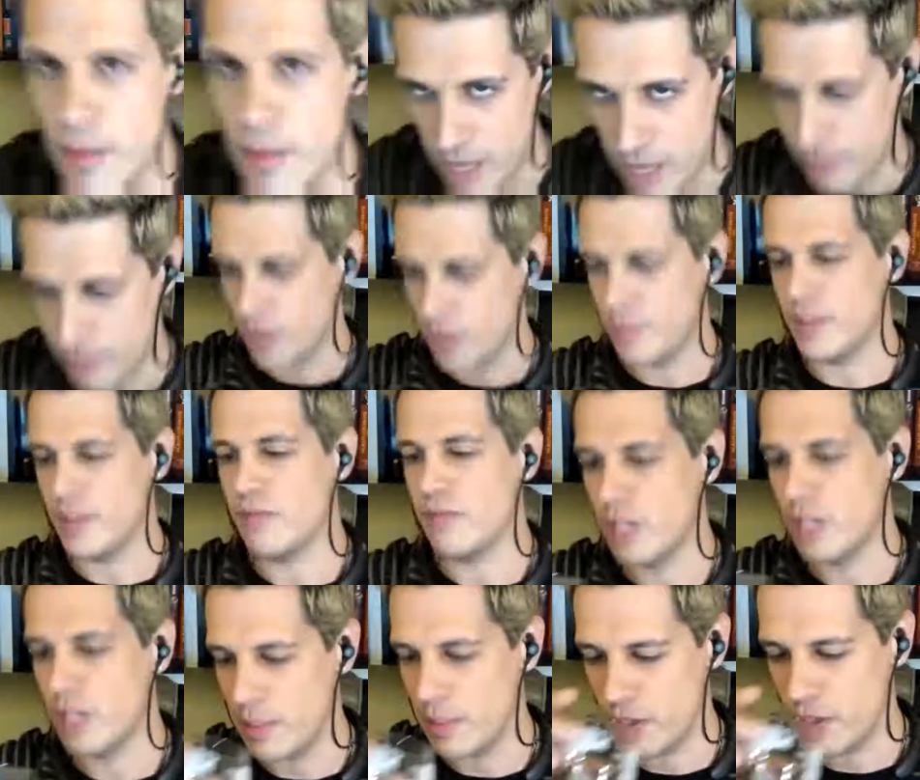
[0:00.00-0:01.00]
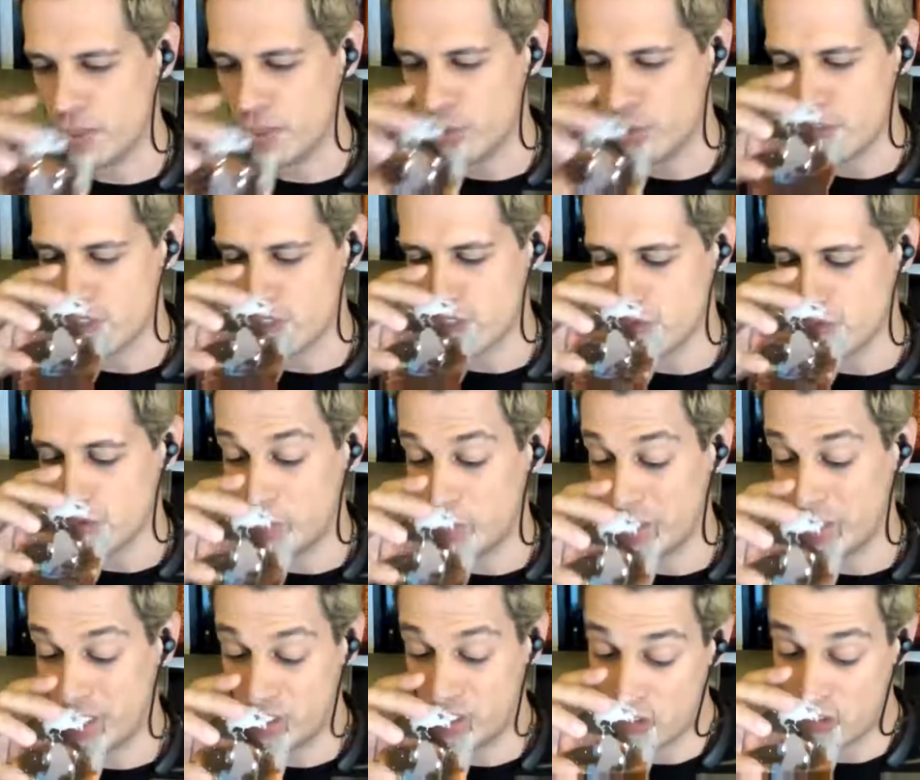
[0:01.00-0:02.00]
maybe I'd be really bitter and miserable.
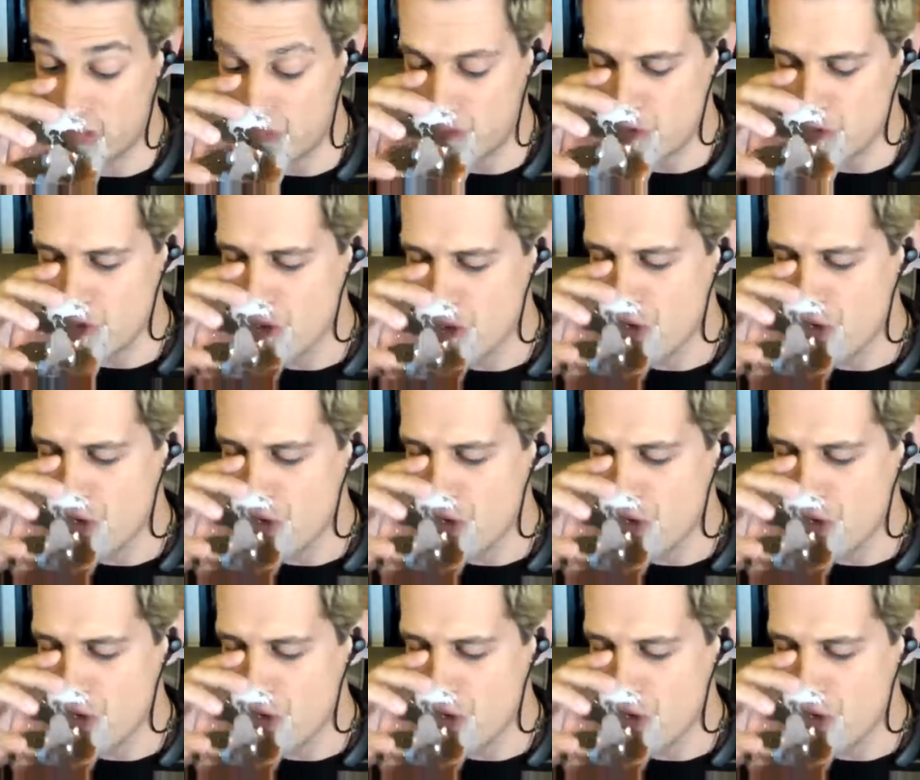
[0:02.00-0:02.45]
But it's true.